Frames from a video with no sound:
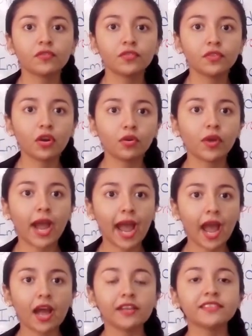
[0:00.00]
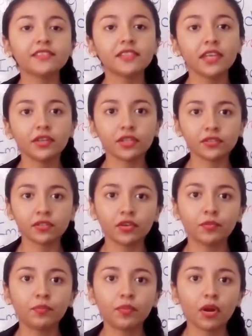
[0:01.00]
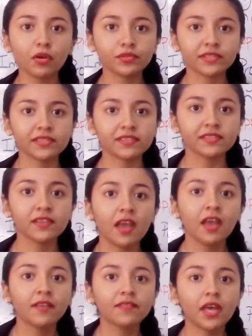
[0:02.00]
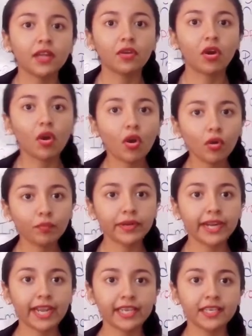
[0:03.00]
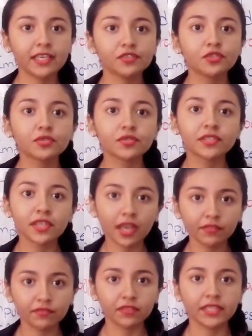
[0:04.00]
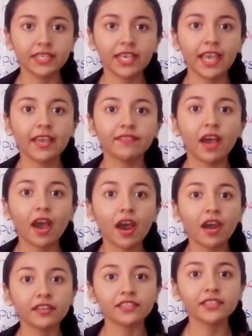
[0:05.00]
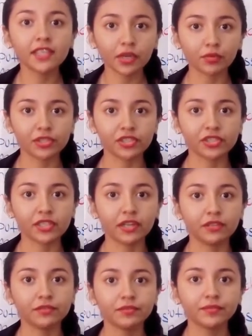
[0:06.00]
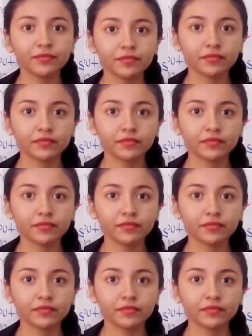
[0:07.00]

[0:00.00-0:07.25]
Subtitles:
through a series of processes that operate successively and are sequential.